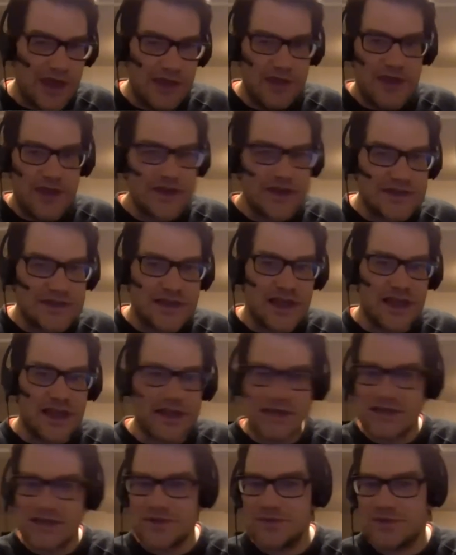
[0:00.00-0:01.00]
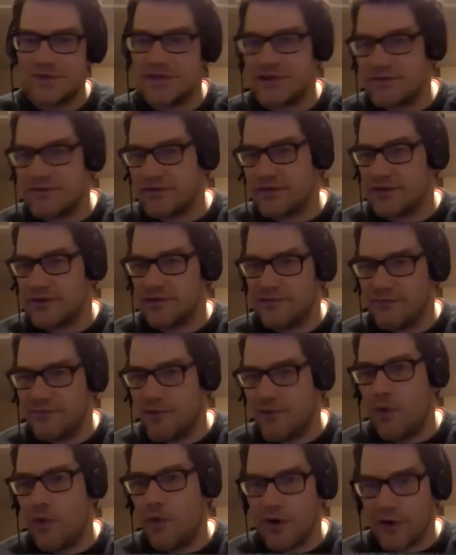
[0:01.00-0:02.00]
this thing is specifically
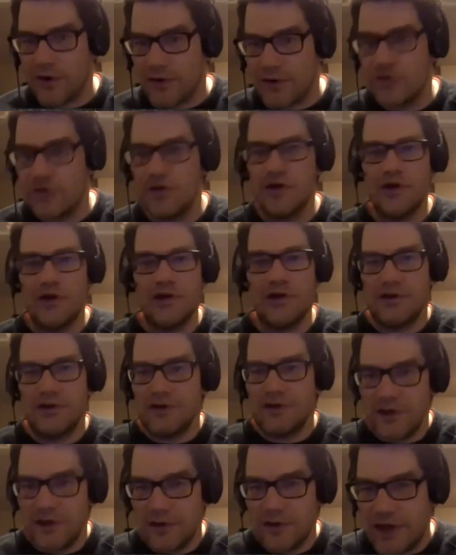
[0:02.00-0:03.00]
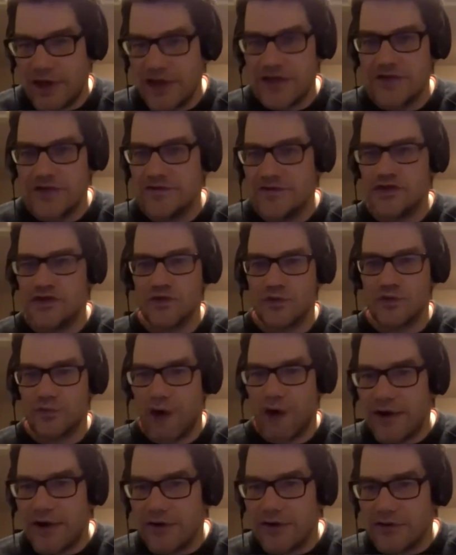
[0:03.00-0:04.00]
for, you know, individual
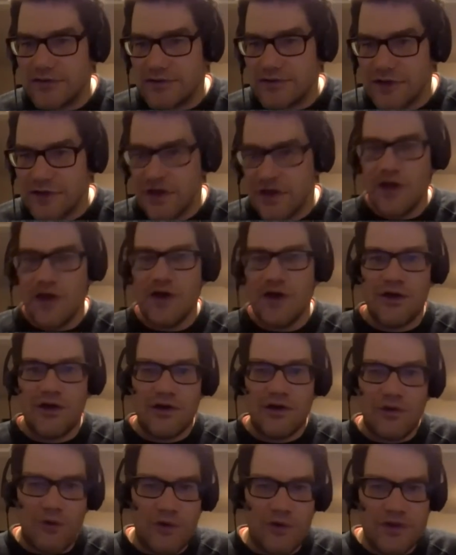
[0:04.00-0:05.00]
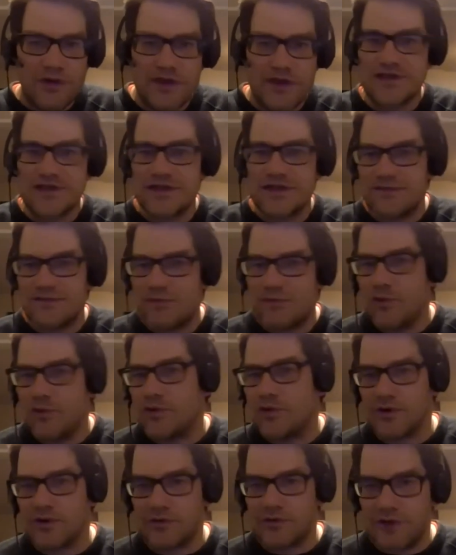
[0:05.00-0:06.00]
writers, or this is
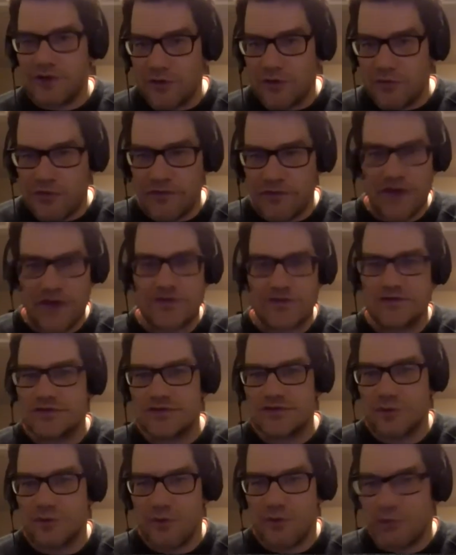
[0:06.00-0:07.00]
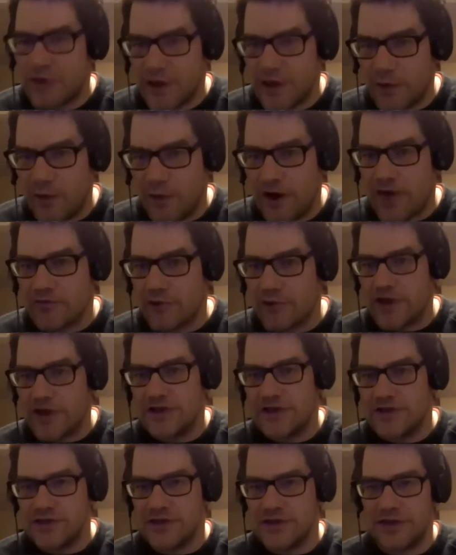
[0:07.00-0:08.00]
for, you know, professors, or like whatever it
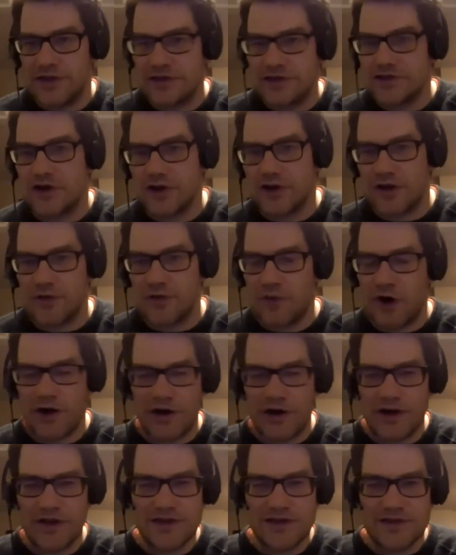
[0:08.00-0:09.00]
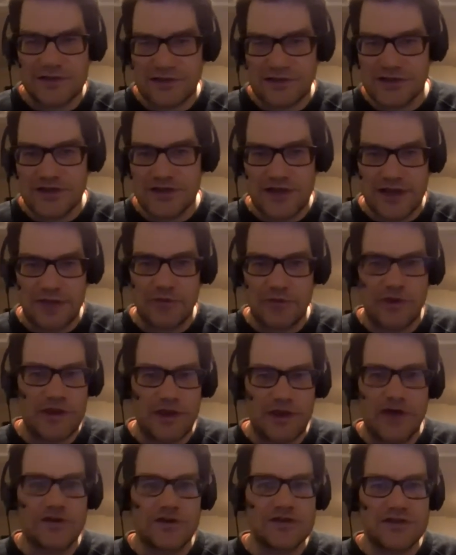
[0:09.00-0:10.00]
is you think the target market is, and just like
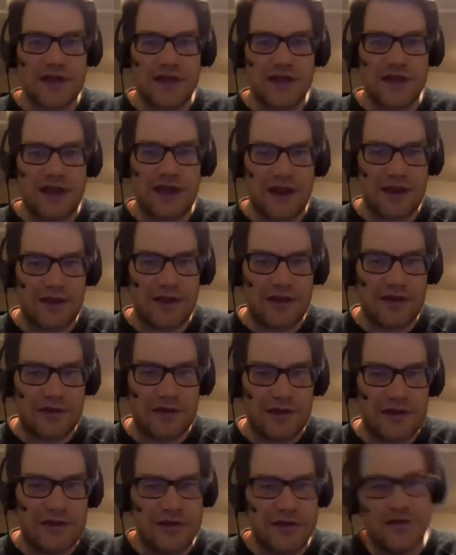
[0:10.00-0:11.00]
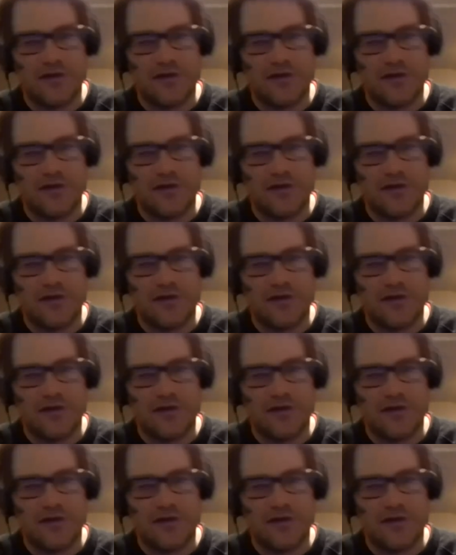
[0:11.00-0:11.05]
really understand that clearly.